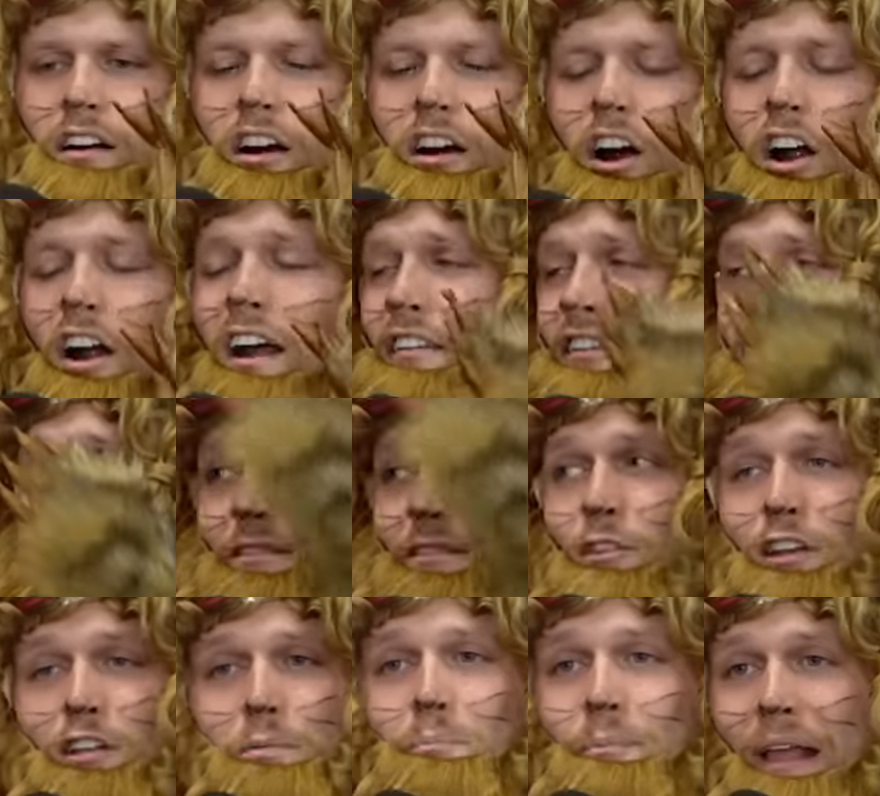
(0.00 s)
All right,
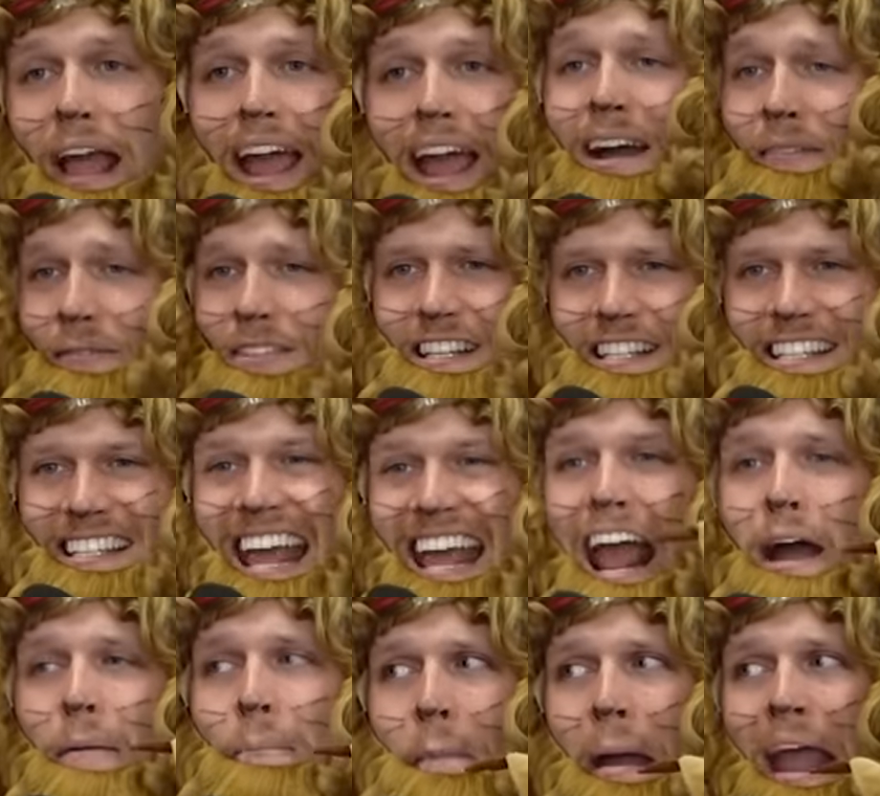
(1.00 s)
this
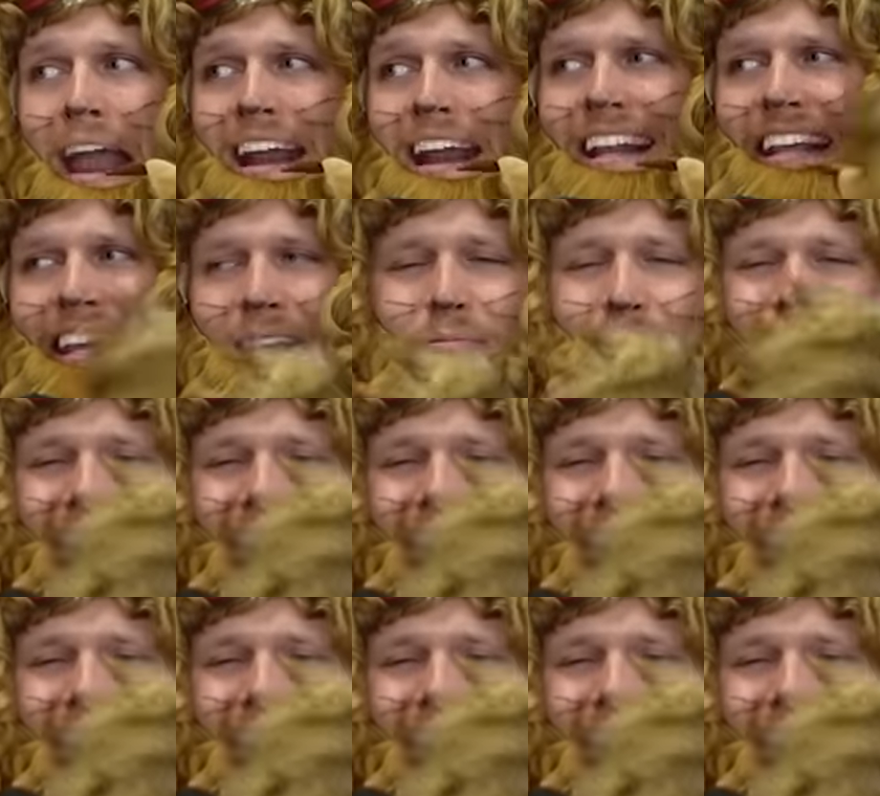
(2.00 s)
damn mane keeps